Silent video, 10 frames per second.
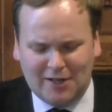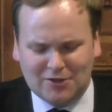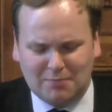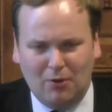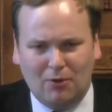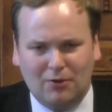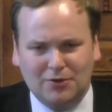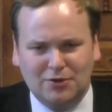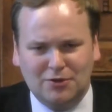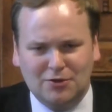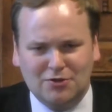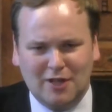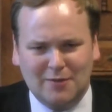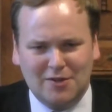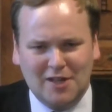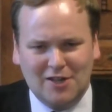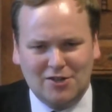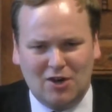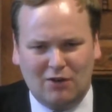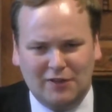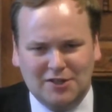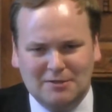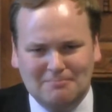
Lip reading: support, could you describe the nature of it?